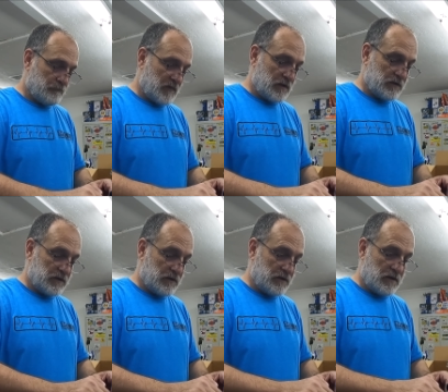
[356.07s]
Yeah, see,
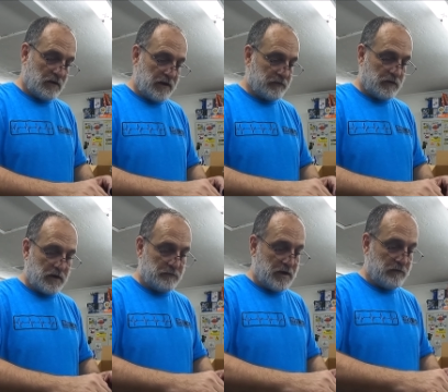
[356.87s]
and you don't have to
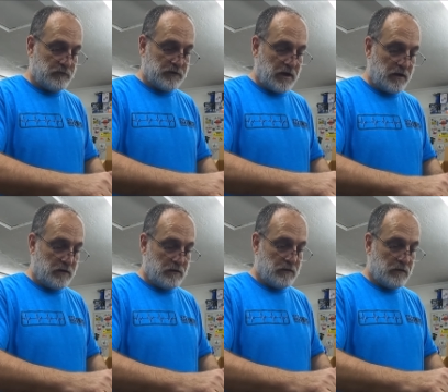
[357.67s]
crank them down real tight.
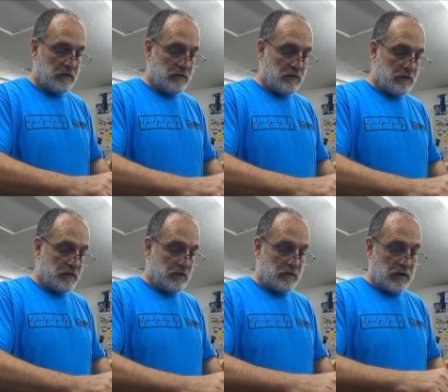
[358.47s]

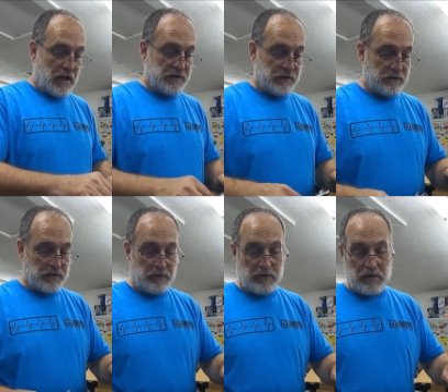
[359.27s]
You know, and actually, in
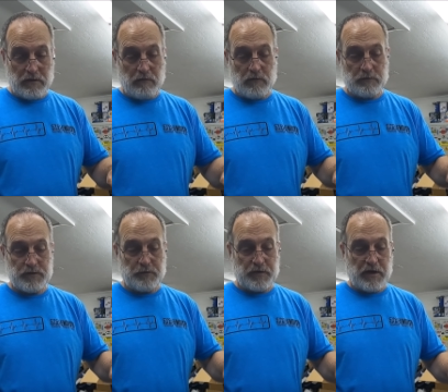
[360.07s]
theory, you don't want them
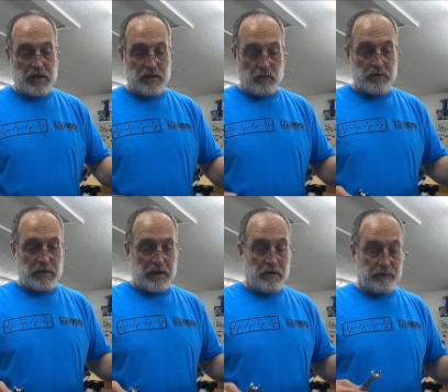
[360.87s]
super tight. You want them
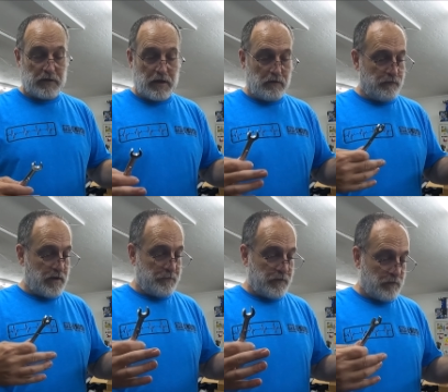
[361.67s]
tight enough that they don't
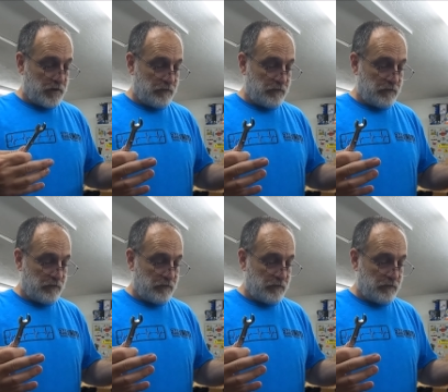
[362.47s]
flop around while